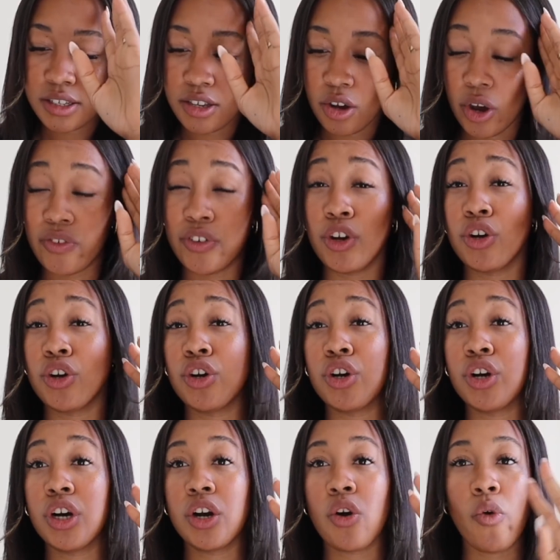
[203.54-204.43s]
So if
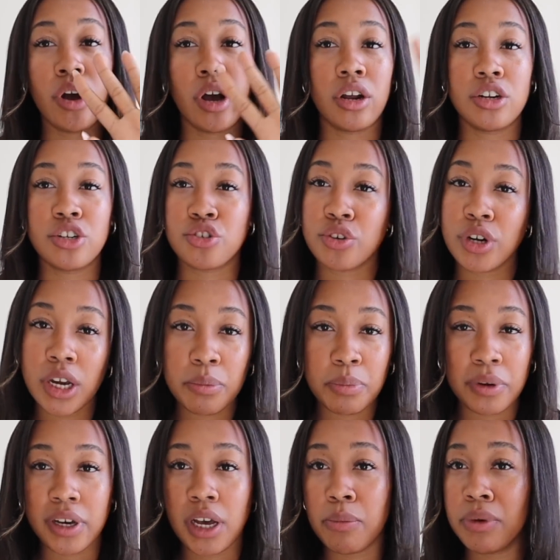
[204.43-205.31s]
you're going on a
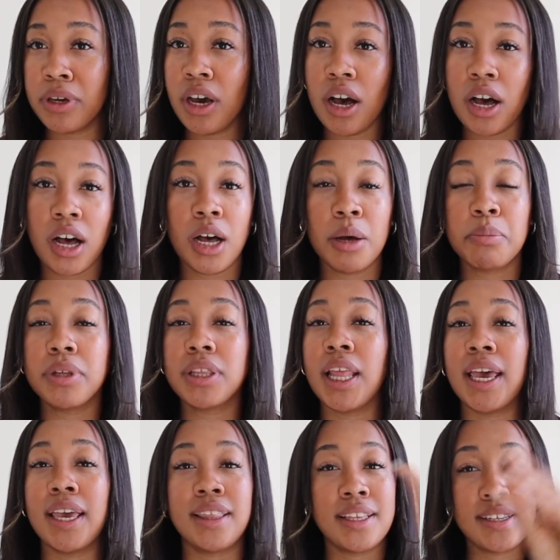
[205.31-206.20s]
trip coming up,
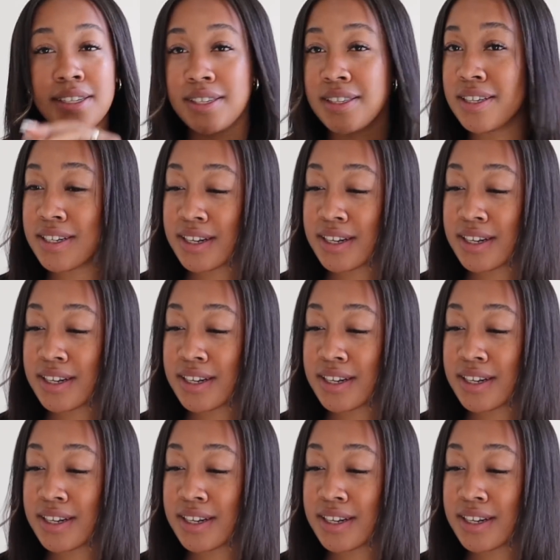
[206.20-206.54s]
like, this is the